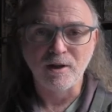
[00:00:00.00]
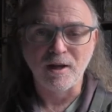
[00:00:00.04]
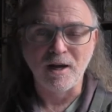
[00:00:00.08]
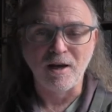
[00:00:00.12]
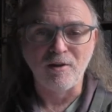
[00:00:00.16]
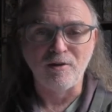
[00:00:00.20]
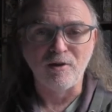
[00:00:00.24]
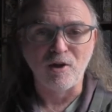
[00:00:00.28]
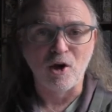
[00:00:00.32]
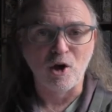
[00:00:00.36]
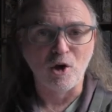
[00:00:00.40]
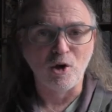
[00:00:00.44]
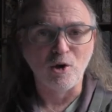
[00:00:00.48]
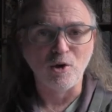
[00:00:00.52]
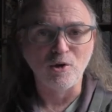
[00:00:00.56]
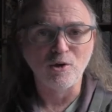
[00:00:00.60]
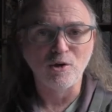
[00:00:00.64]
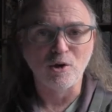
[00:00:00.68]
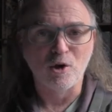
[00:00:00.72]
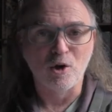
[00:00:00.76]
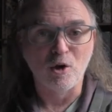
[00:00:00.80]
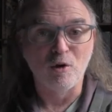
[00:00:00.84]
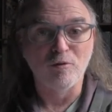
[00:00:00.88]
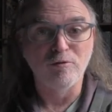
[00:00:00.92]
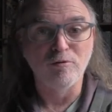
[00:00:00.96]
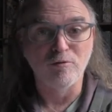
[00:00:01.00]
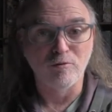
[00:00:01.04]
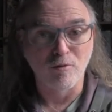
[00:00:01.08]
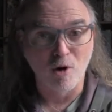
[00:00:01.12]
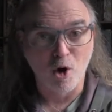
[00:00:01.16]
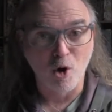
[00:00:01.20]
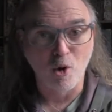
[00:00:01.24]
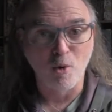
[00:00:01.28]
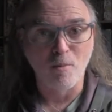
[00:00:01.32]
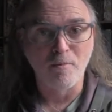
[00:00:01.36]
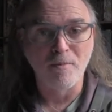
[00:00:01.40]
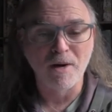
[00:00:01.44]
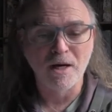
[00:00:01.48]
and those of
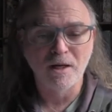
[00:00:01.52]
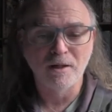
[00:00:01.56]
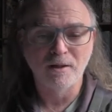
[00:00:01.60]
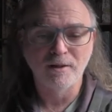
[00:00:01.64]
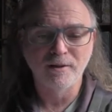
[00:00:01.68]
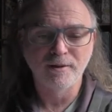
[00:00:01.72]
Rome.